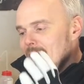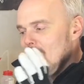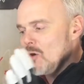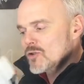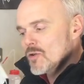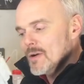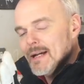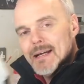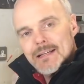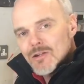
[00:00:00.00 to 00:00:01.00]
Also,
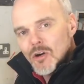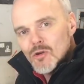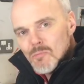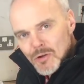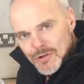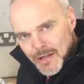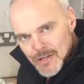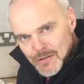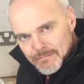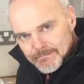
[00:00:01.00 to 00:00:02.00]
it's got no modulation,